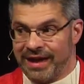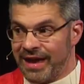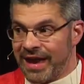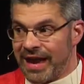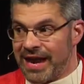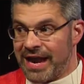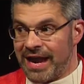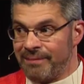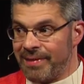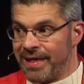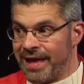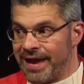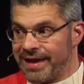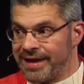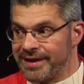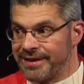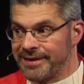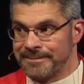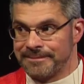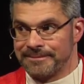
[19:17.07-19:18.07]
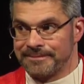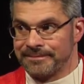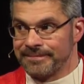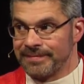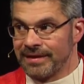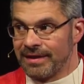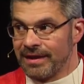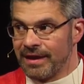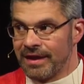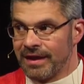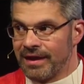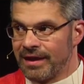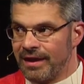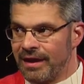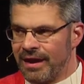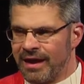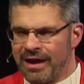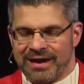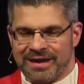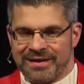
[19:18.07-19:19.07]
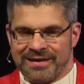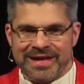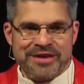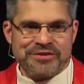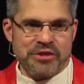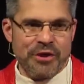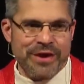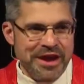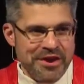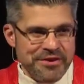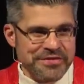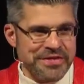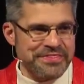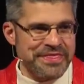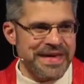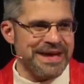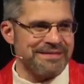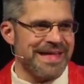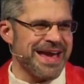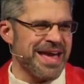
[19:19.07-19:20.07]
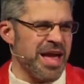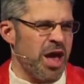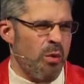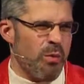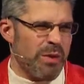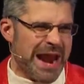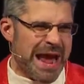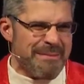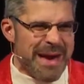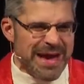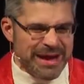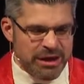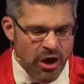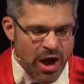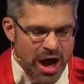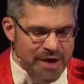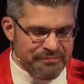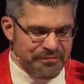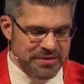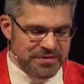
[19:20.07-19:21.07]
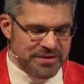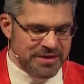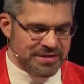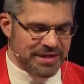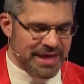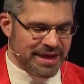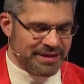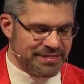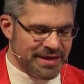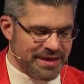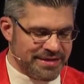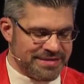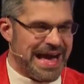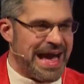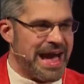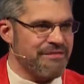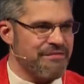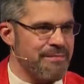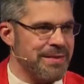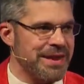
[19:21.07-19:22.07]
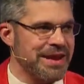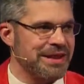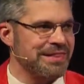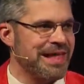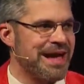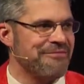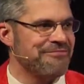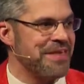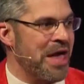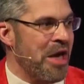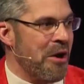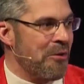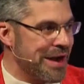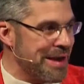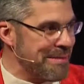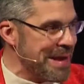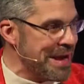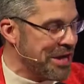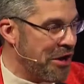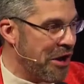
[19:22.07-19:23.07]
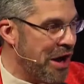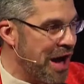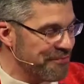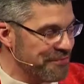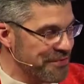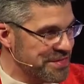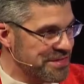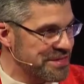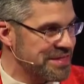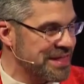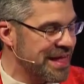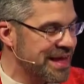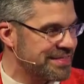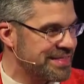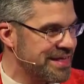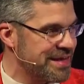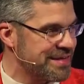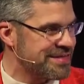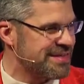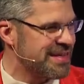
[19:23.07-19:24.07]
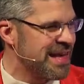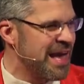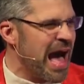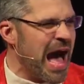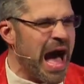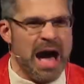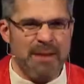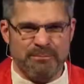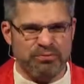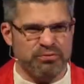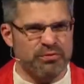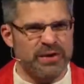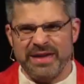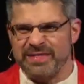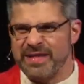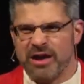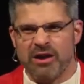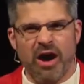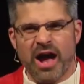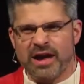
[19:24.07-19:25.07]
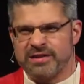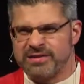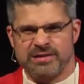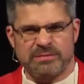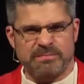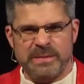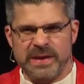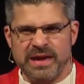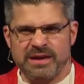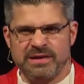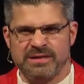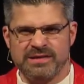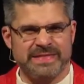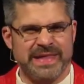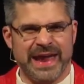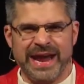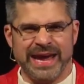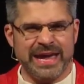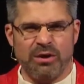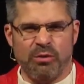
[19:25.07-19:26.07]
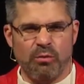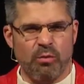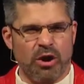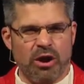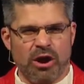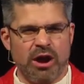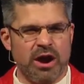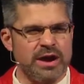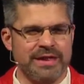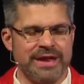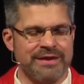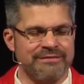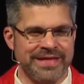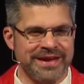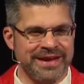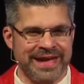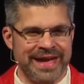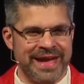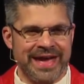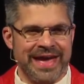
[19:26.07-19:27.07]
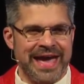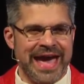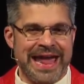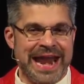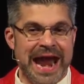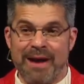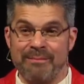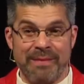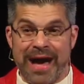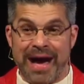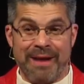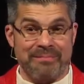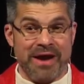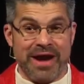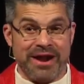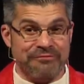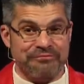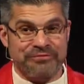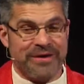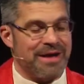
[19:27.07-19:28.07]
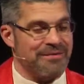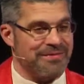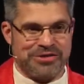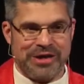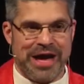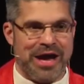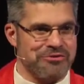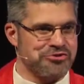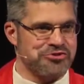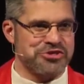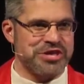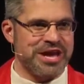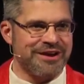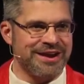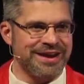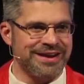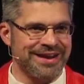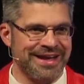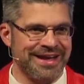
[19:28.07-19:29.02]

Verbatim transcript: And I'm like, so here's the thing, like, when I'm at conferences like this, I have a minute left. When I'm at conferences like this, I'm praying that God speaks, and then I get a word and everything. And I'm, I'm not afraid, I'll, I'll share it.